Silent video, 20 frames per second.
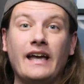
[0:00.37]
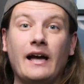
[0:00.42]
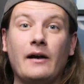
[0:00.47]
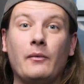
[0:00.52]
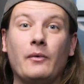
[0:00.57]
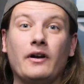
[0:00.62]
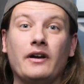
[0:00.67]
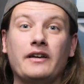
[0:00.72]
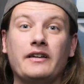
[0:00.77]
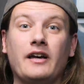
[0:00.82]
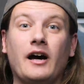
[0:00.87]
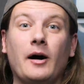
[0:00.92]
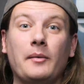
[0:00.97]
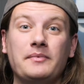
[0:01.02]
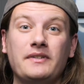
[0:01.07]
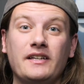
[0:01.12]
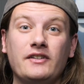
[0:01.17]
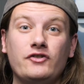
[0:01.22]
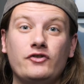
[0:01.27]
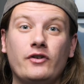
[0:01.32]
I wanted to
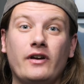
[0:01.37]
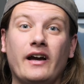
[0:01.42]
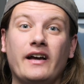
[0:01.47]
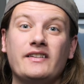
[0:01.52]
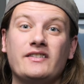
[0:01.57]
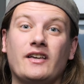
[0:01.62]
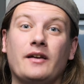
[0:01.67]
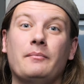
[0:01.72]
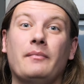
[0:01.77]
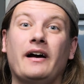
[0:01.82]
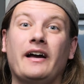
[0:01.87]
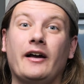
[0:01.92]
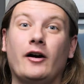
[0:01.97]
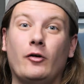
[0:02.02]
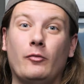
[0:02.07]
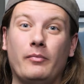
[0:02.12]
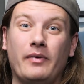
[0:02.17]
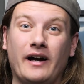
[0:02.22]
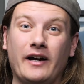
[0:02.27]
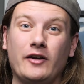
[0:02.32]
update you guys on my
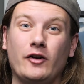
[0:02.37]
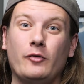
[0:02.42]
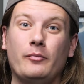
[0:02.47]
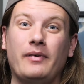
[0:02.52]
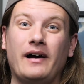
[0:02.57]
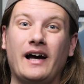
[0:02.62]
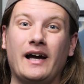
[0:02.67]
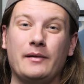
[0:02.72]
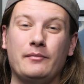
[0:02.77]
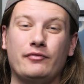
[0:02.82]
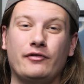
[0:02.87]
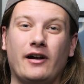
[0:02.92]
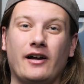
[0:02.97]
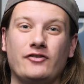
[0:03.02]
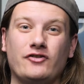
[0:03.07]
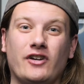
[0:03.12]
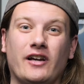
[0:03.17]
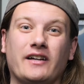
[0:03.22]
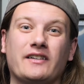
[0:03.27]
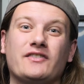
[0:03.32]
albino pie
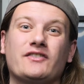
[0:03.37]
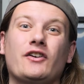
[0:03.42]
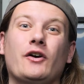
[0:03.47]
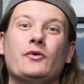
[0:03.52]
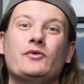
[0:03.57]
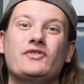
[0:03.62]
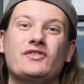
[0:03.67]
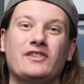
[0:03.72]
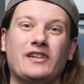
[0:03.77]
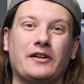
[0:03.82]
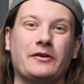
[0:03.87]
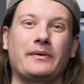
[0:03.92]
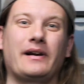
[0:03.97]
project, so stick